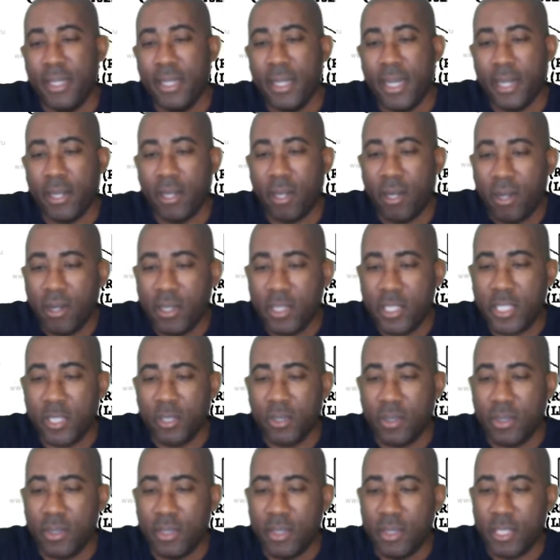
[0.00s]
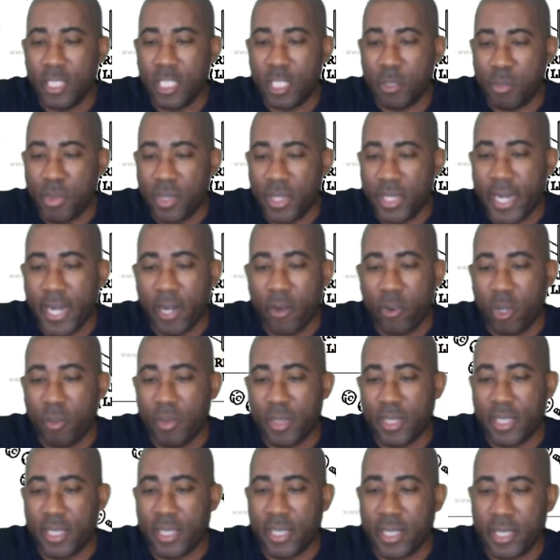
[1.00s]
And also the spring eye
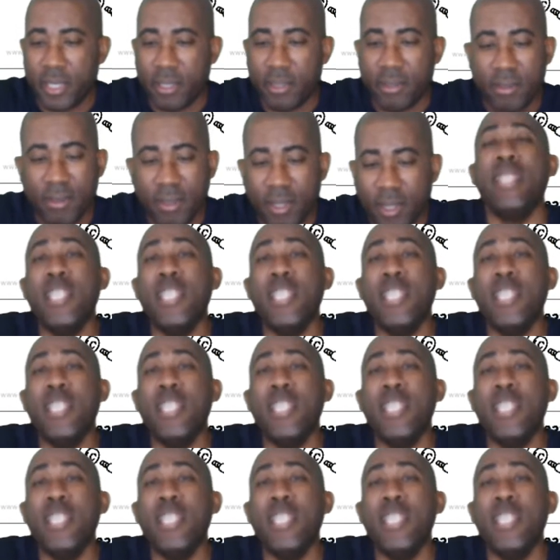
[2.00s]
rubbers here.